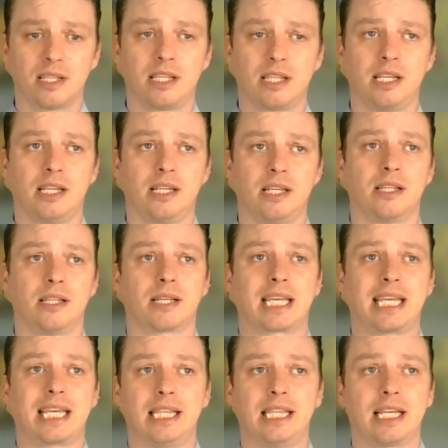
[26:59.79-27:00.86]
The
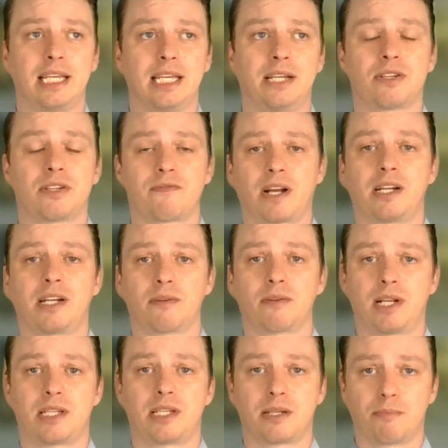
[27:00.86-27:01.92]
key thing here is finding the
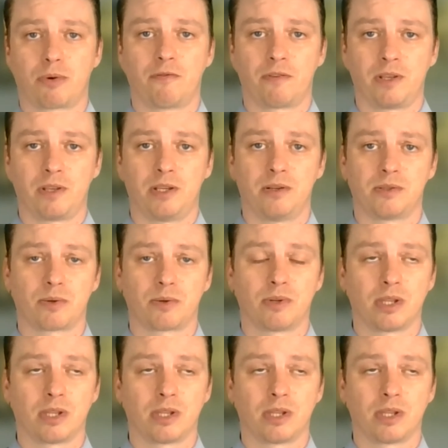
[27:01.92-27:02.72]
right support for you. So a